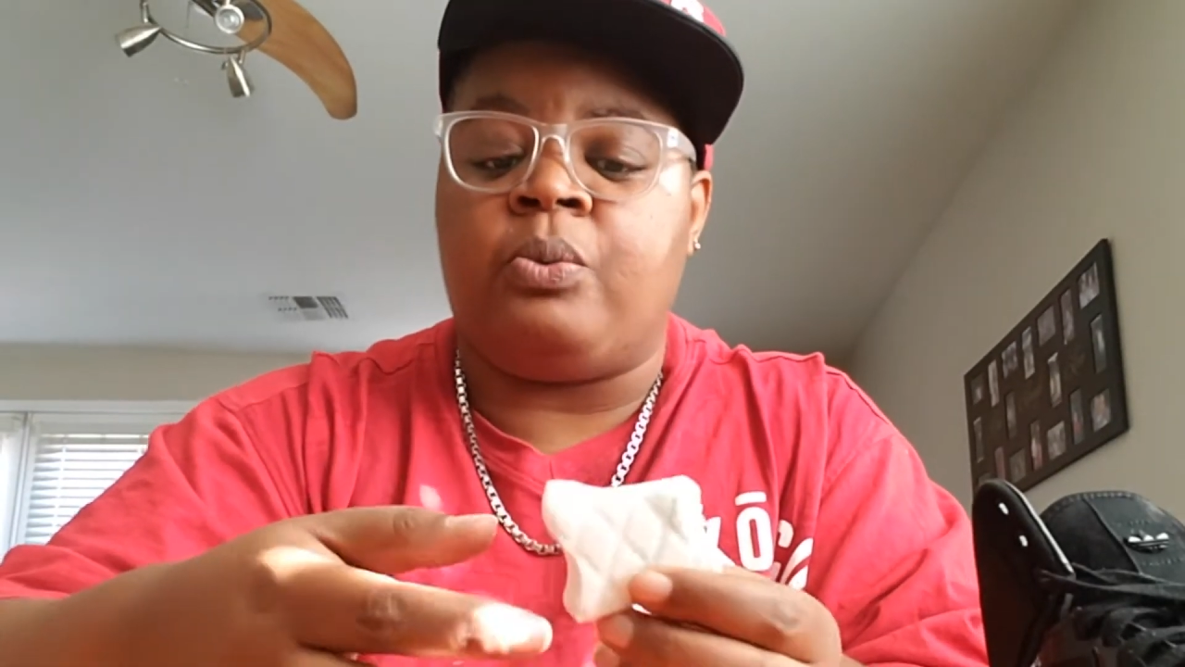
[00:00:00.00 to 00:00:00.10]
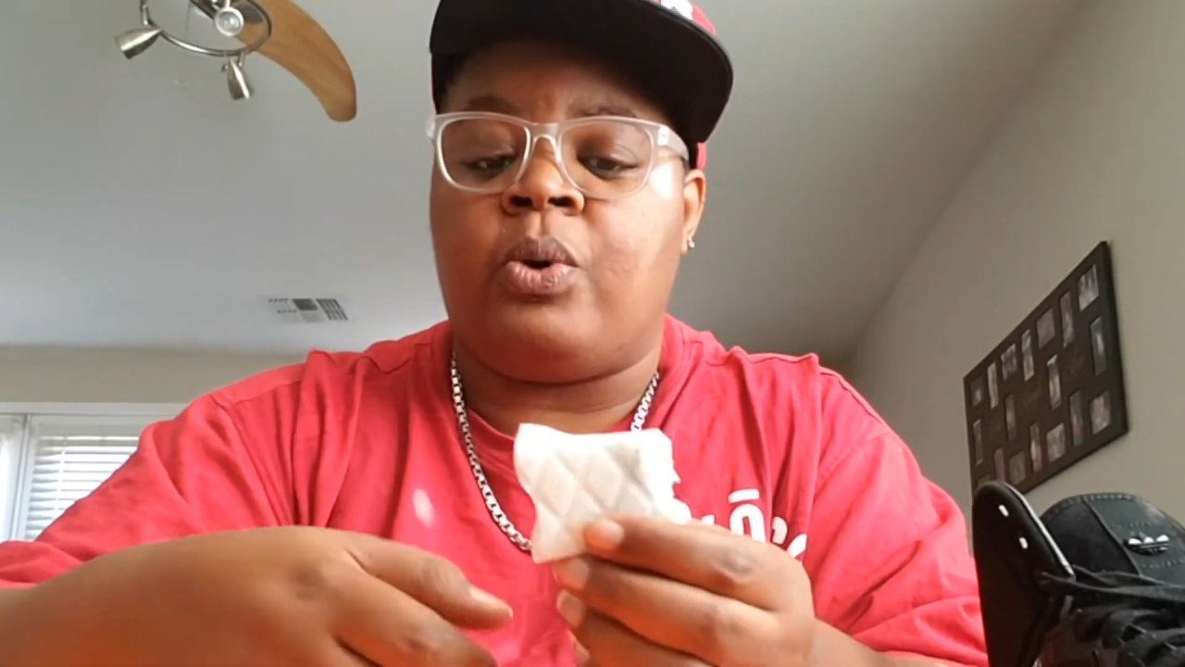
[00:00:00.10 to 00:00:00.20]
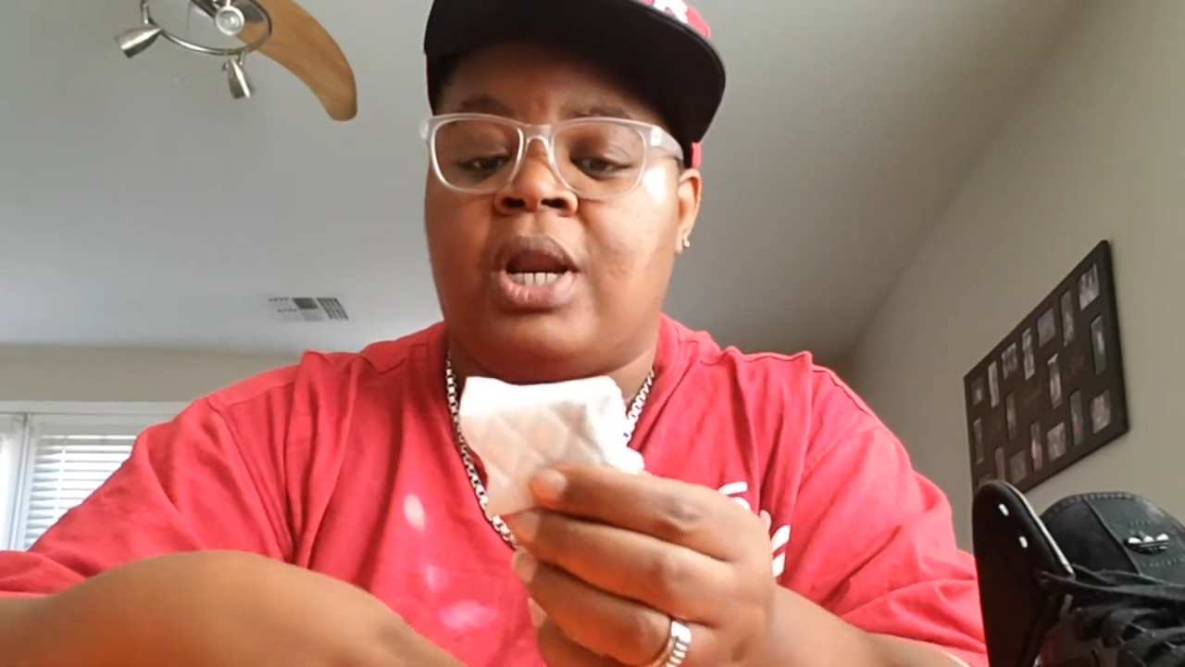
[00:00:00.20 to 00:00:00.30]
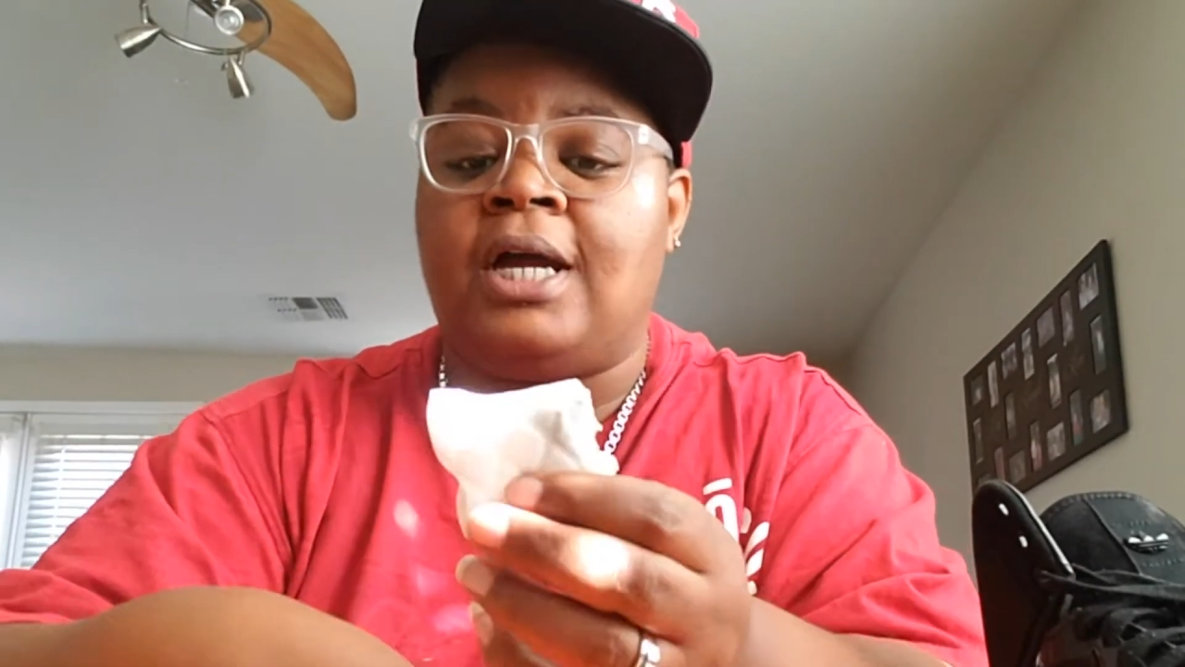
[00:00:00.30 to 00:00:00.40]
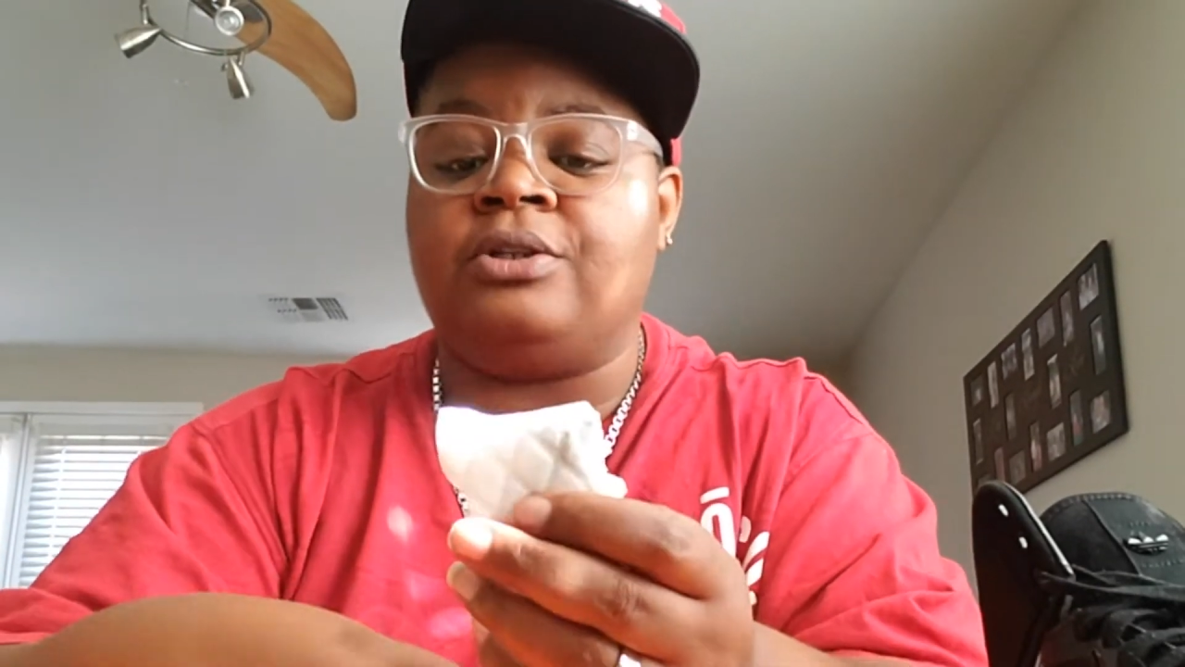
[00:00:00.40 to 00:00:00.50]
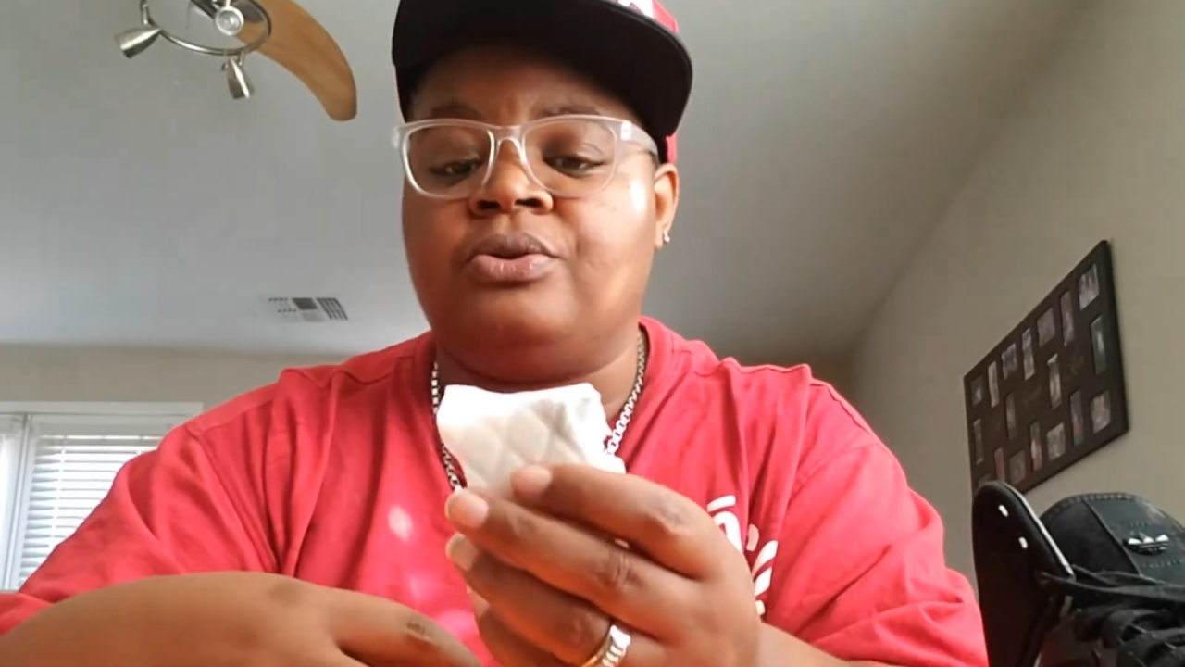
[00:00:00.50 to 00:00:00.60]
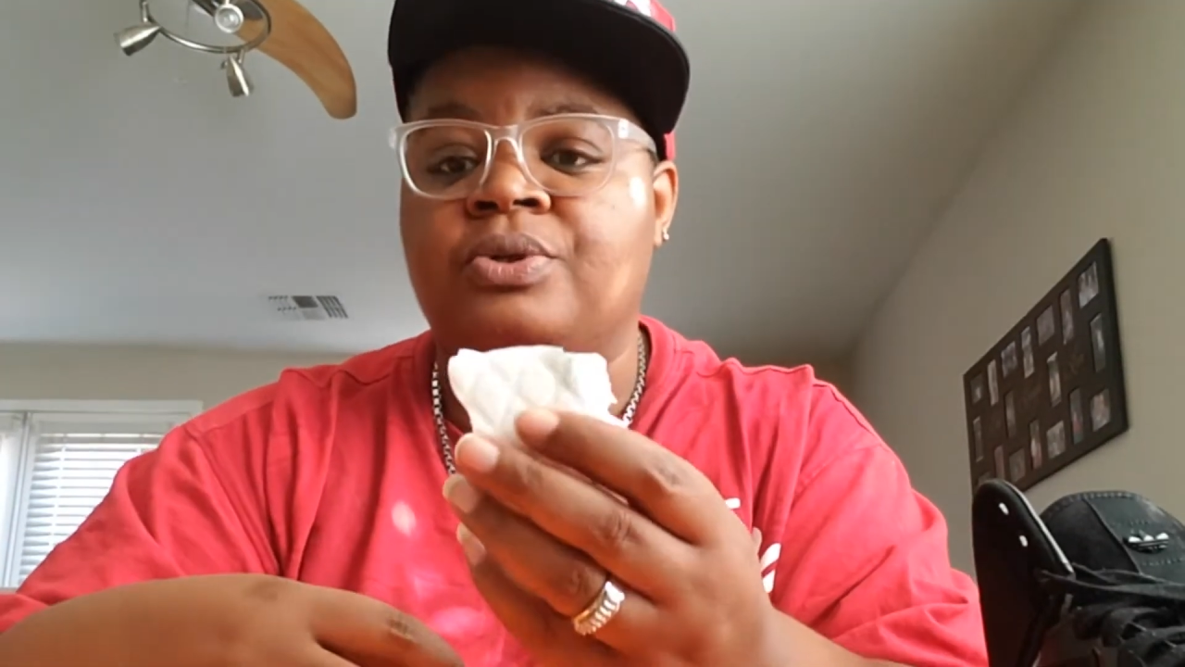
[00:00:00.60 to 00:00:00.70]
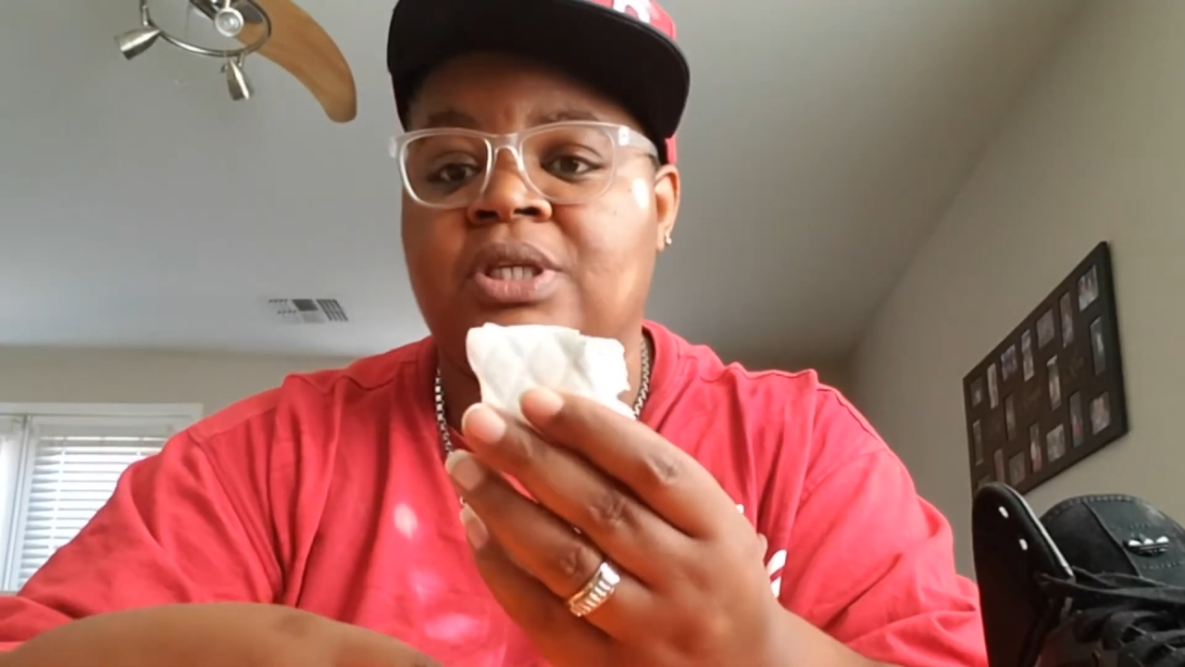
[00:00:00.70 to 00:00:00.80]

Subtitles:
What I do